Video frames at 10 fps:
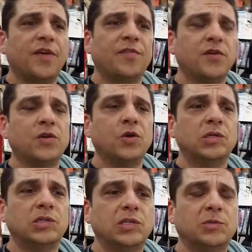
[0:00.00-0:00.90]
if you
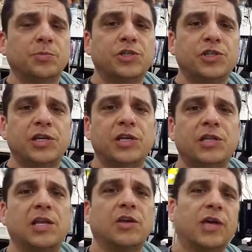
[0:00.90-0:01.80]
use this machine,
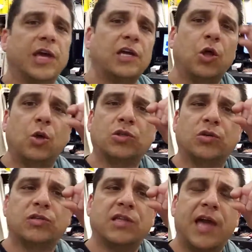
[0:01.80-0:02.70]
then you'll get closer
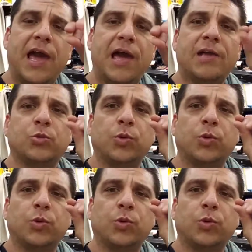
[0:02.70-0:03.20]
to the edge